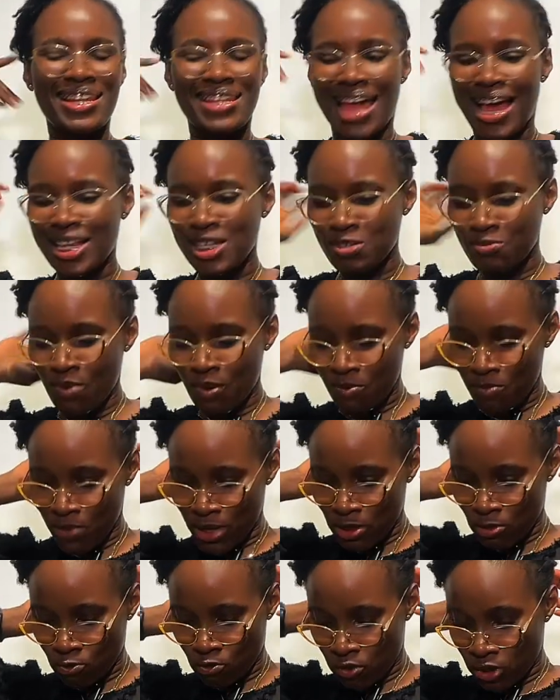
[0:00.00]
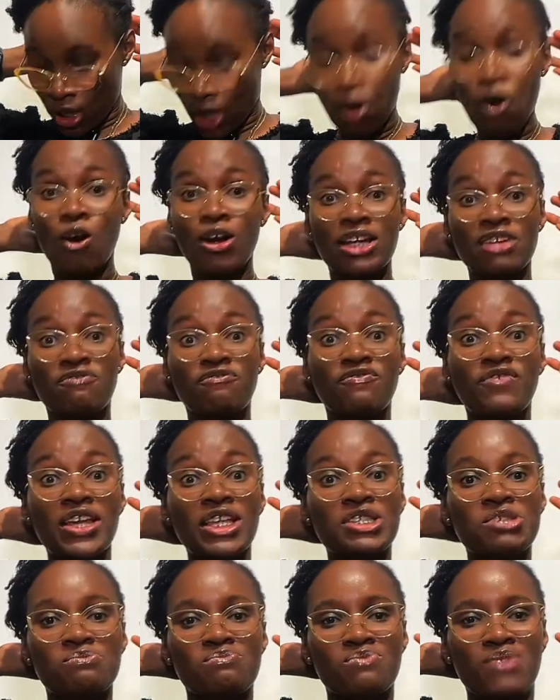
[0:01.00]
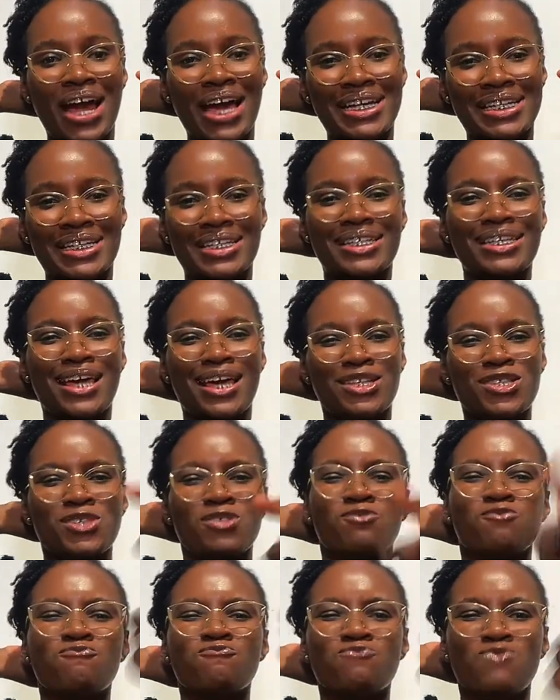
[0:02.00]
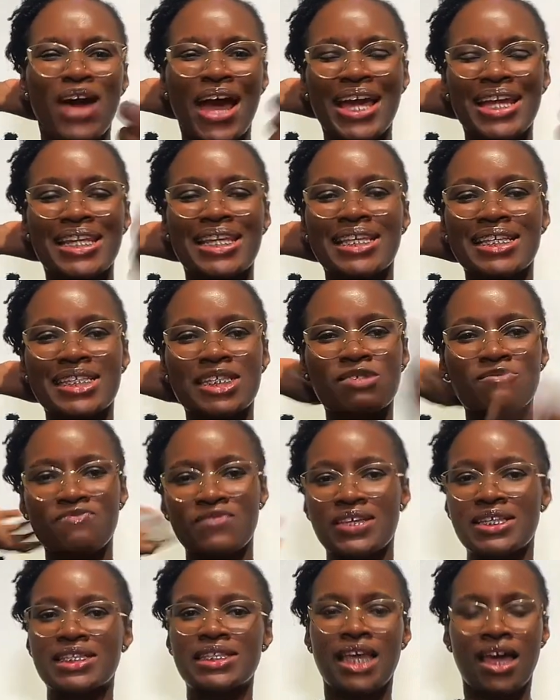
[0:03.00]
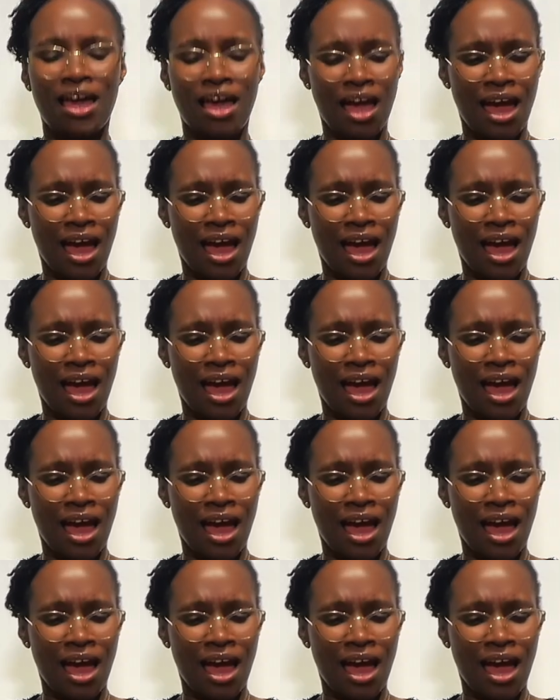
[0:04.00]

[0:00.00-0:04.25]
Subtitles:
That's what they call it, face riding. Yes, you ride his face.